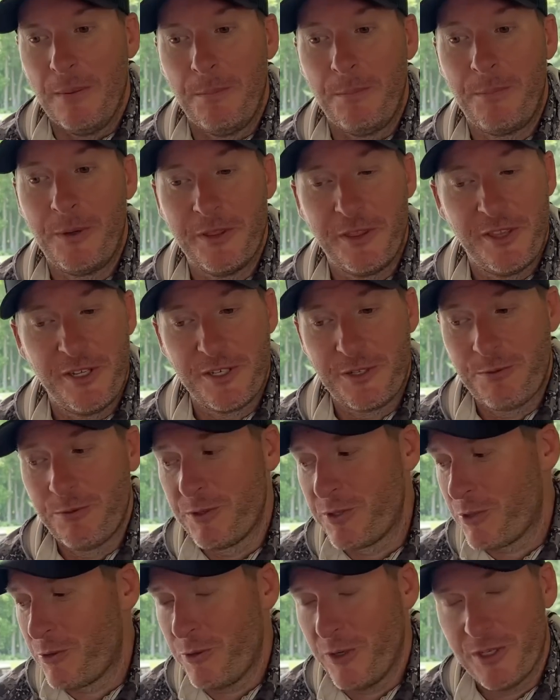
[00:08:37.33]
But this
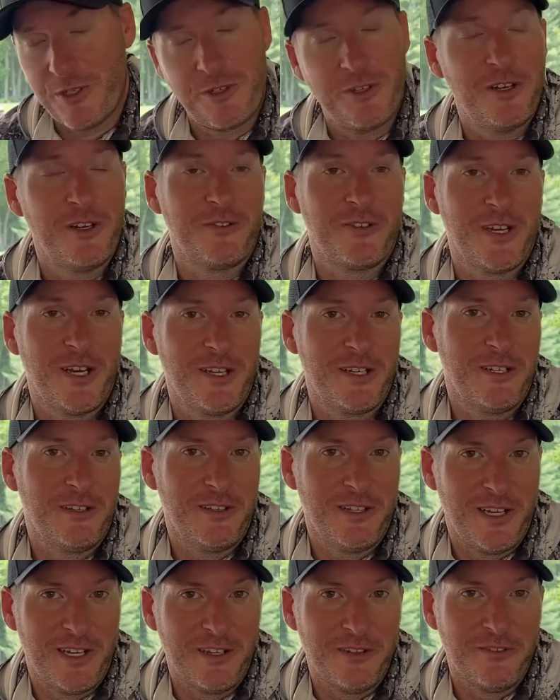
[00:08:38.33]
was a question I've gotten a
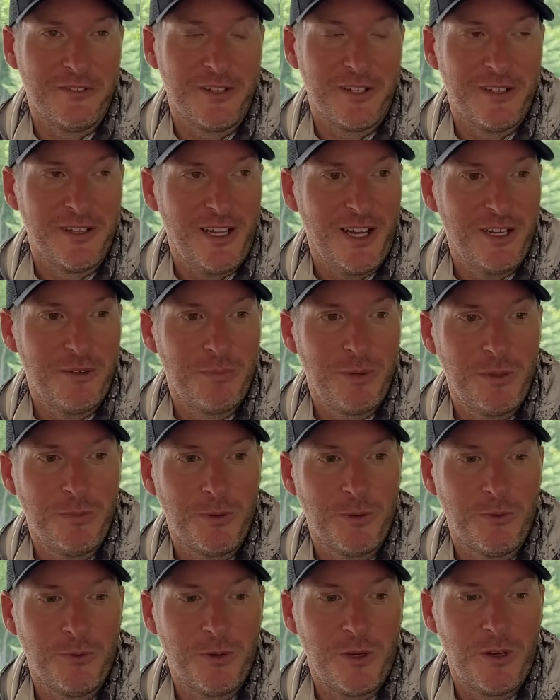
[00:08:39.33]
lot of. A lot of
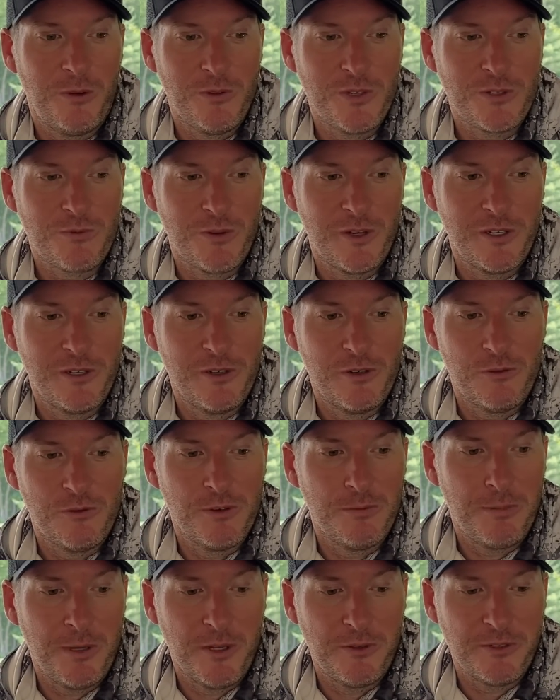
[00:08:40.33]
people always want to know
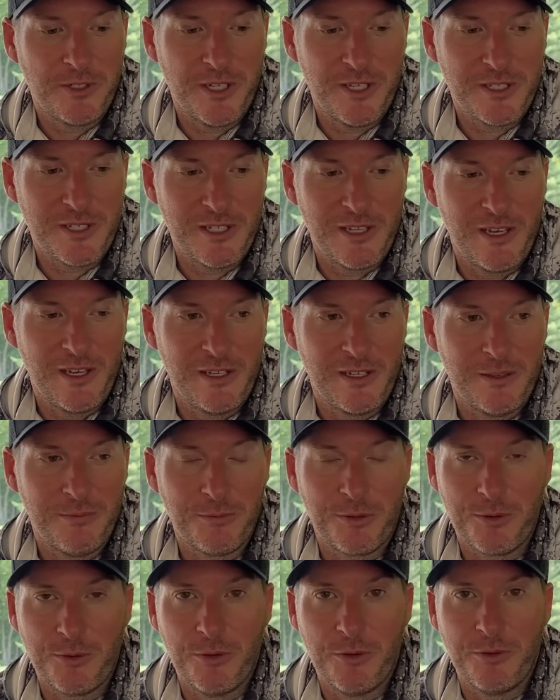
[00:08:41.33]
what pound test line I'm
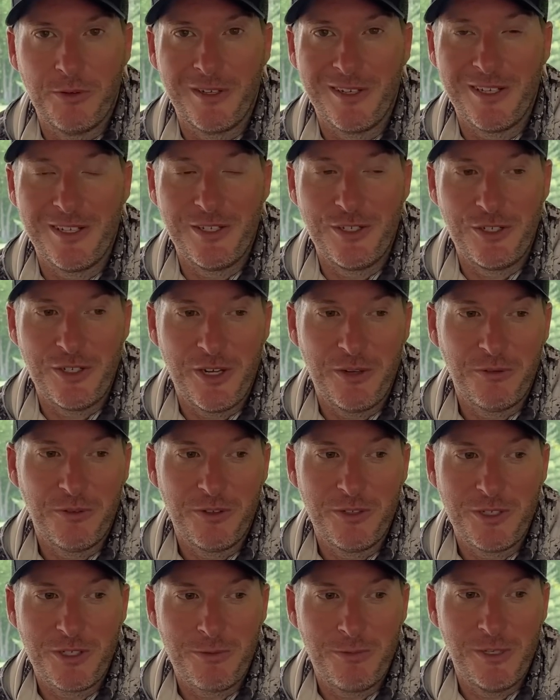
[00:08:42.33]
throwing. And
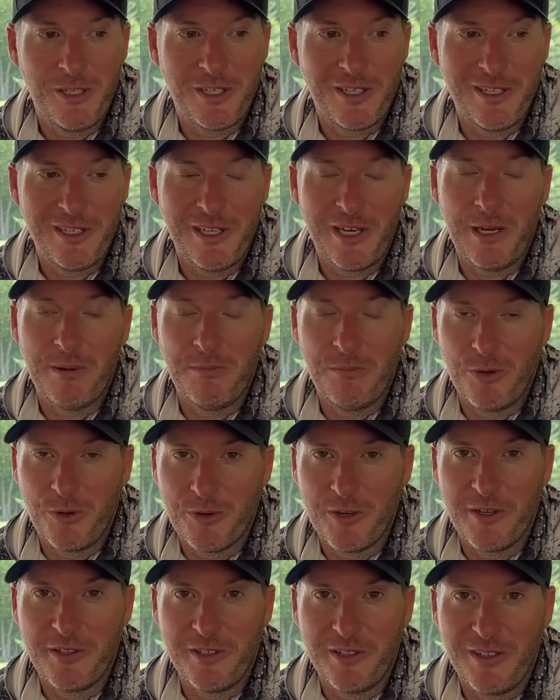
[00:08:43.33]
generally speaking, I'm
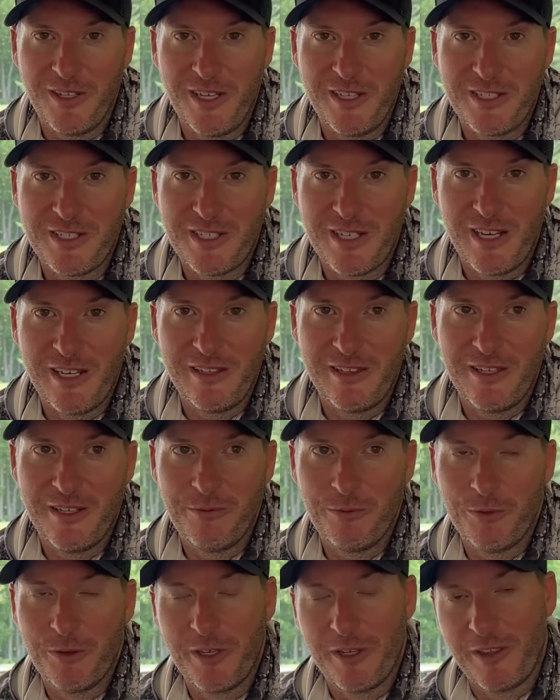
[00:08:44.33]
more on the light side than
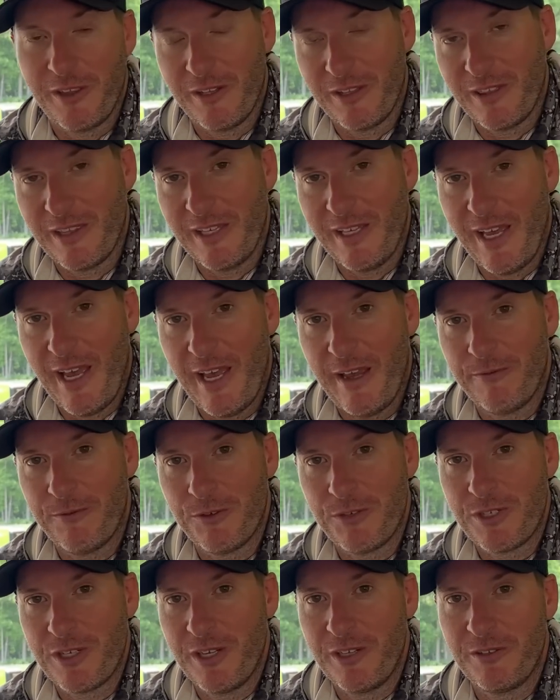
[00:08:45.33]
what I think the
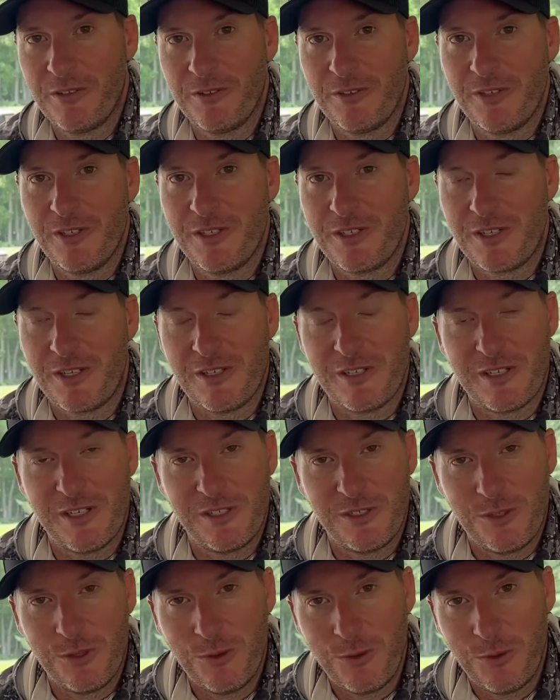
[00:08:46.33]
average angler is, because I
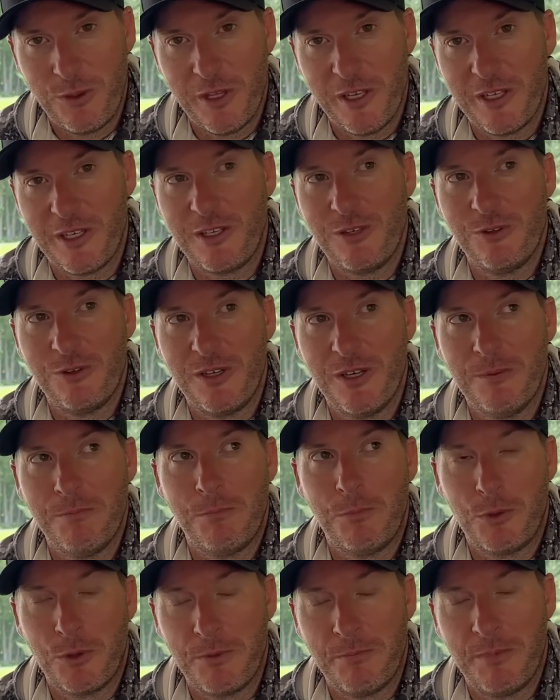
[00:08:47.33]
do think you get
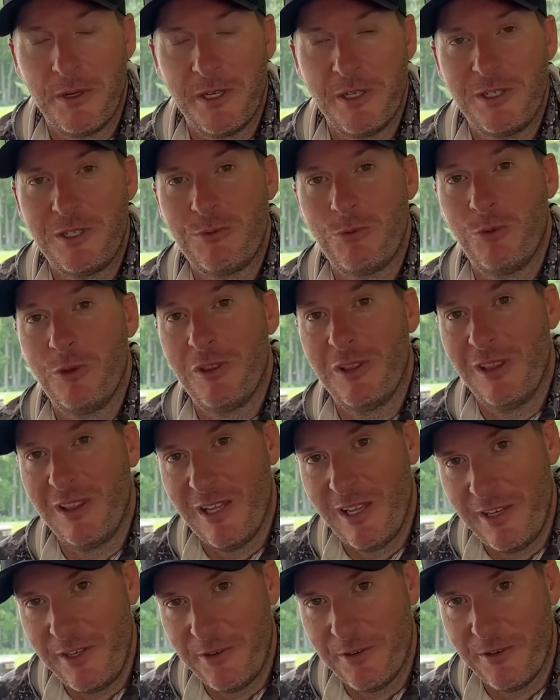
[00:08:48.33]
more bites with
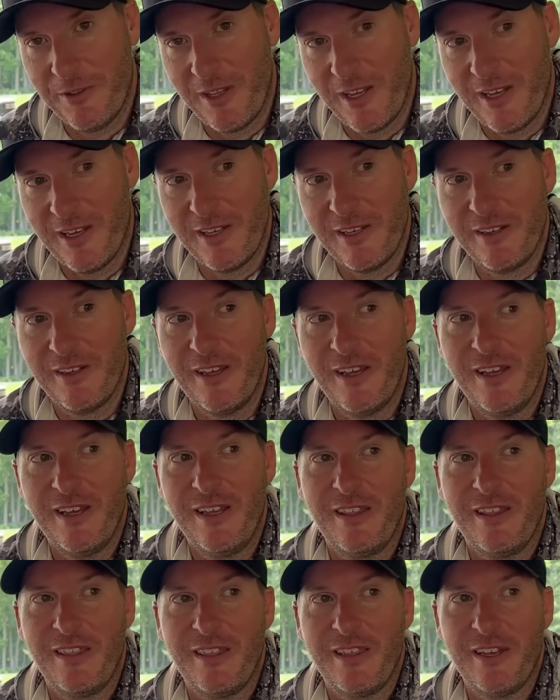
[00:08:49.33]
lighter line
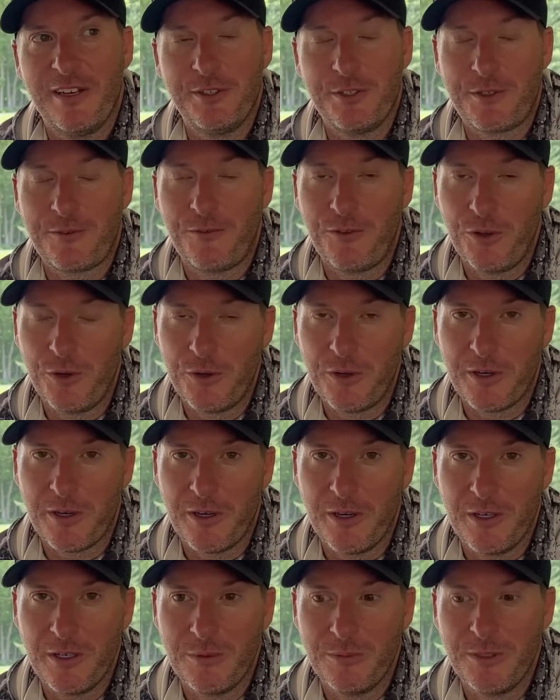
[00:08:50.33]
that is
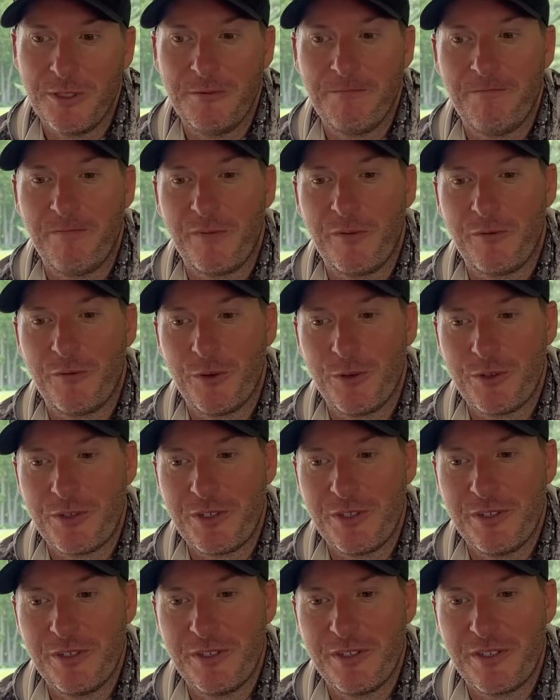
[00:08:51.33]
fluorocarbon
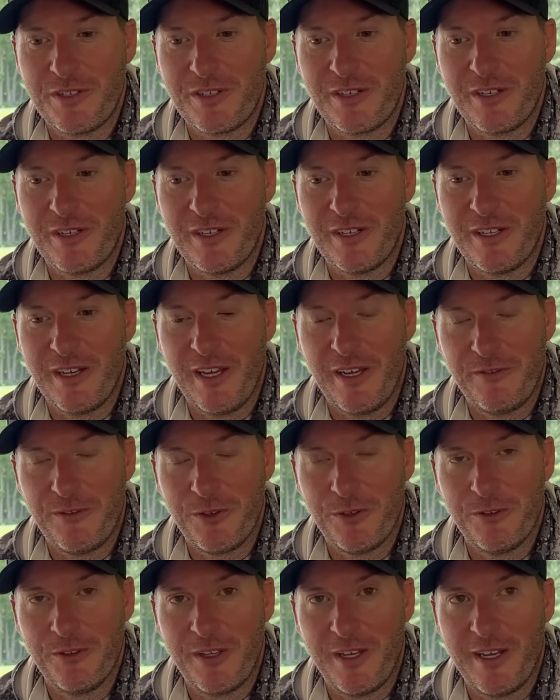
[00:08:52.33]
versus uh,
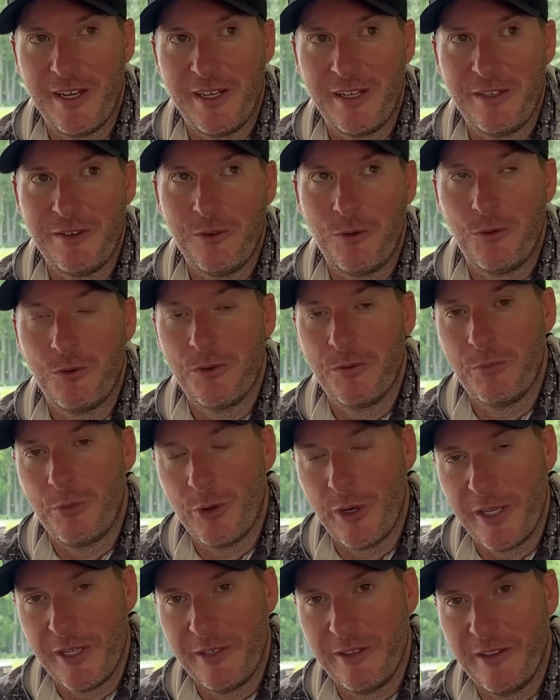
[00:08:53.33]
heavier line or
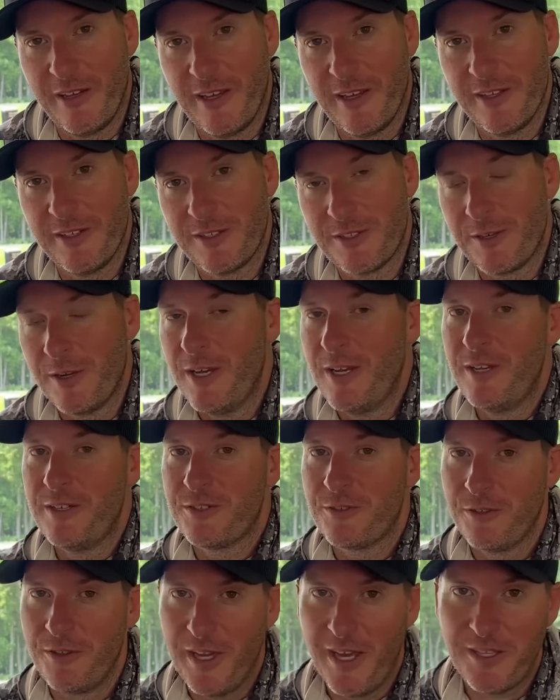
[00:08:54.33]
braided lines.
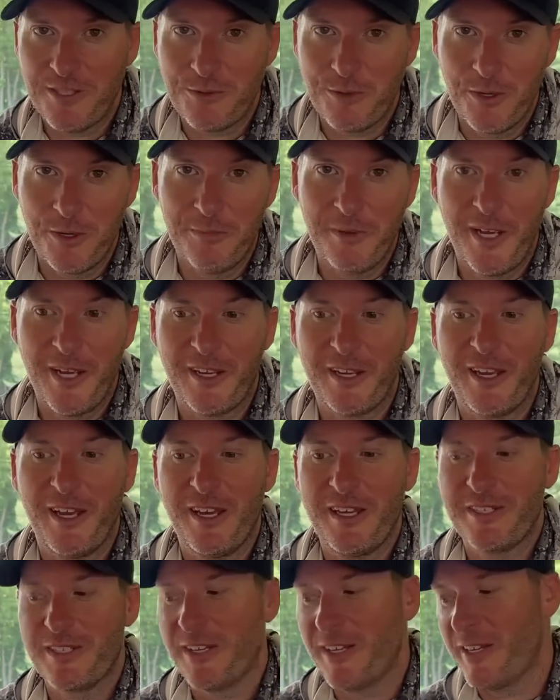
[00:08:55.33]
So that's where I'm at,
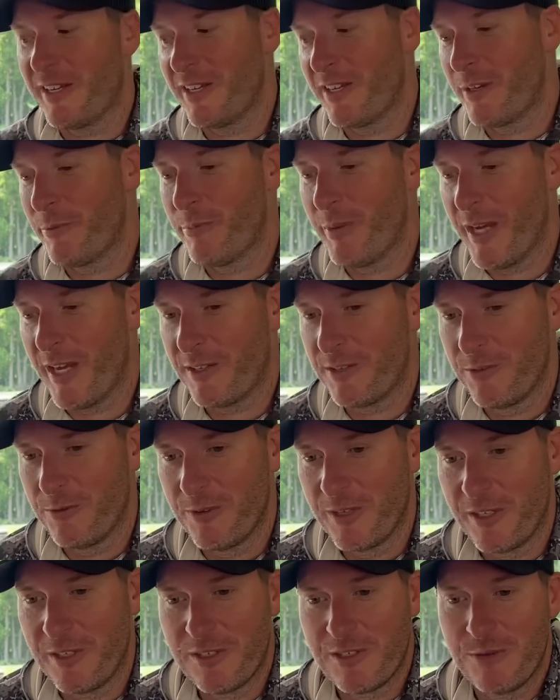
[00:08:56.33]
guys. I got to get back to
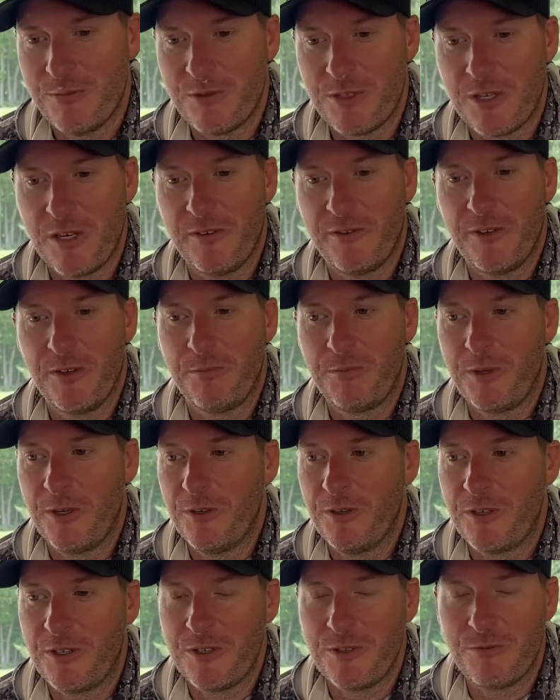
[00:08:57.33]
rigging some stuff up
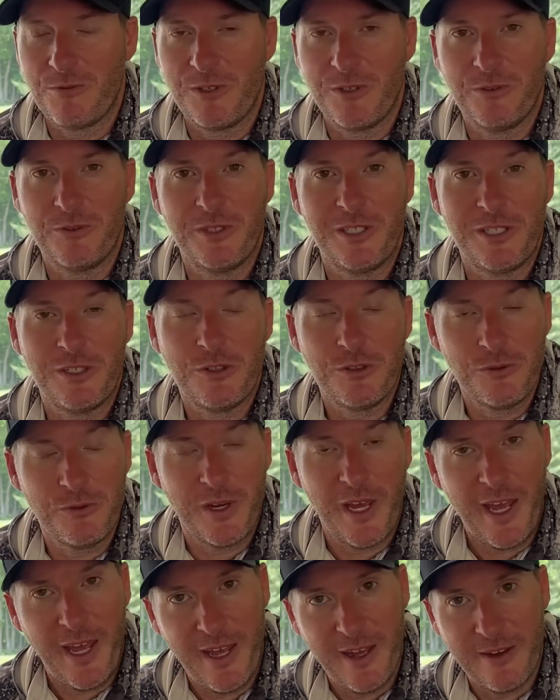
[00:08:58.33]
here because we only do
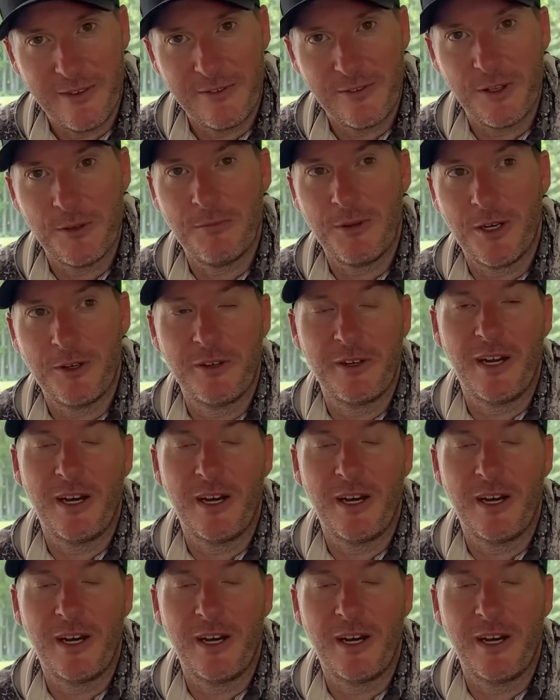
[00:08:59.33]
have about an